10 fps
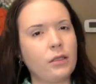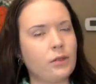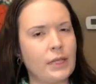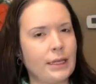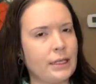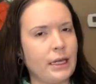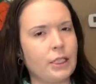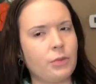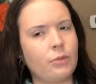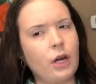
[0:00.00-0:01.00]
those
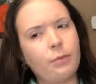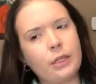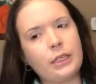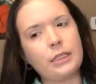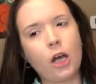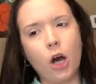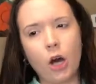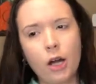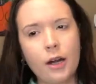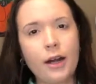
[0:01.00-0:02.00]
anti-aging properties
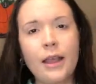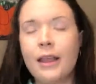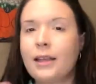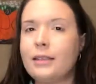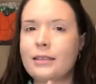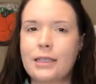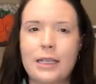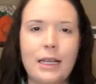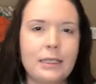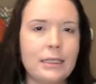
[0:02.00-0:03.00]
are. It doesn't
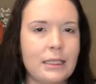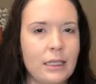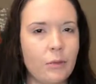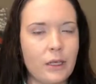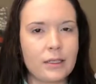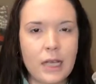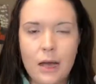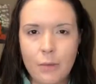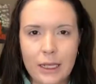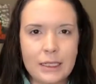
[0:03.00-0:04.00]
say it has the SenePlex
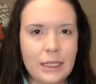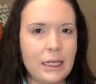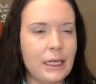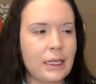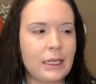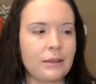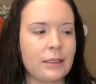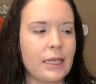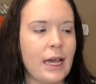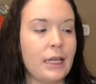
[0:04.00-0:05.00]
complex in it, anything
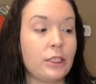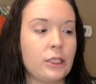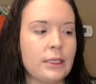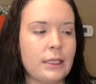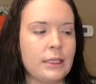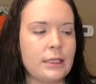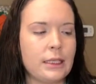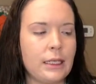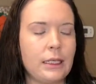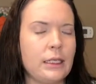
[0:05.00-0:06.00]
like that. It just says
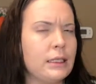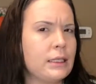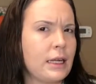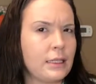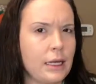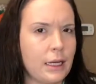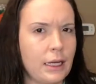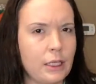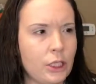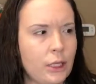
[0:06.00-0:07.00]
that it is
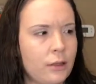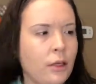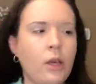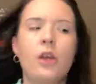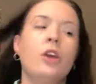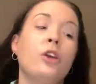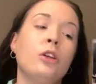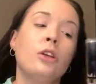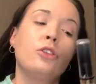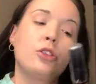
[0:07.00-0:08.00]
anti-aging.
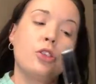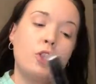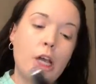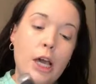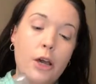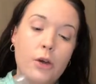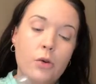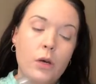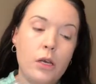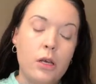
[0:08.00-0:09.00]

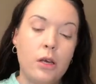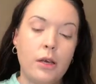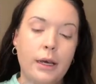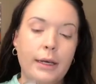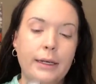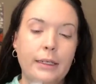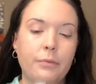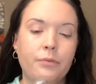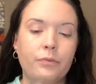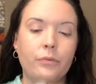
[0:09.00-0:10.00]
So,
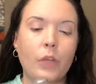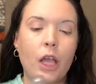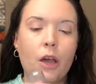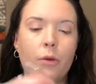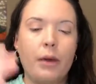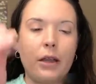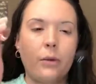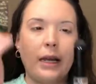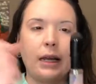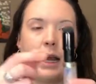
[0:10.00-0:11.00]
um, oh, by the
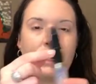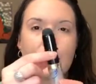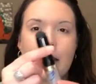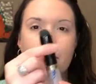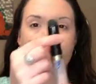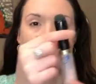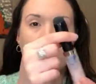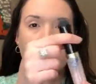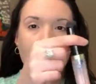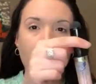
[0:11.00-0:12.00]
way, it has a
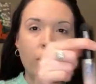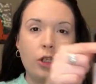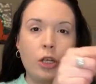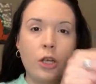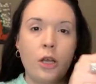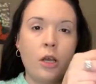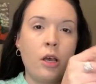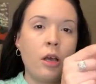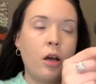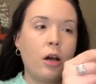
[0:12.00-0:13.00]
brush
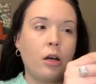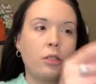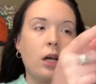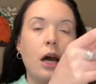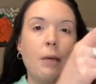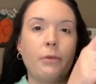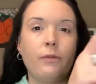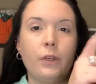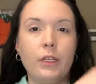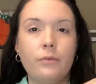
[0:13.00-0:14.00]
on top
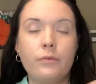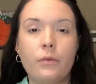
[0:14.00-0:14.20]
of it.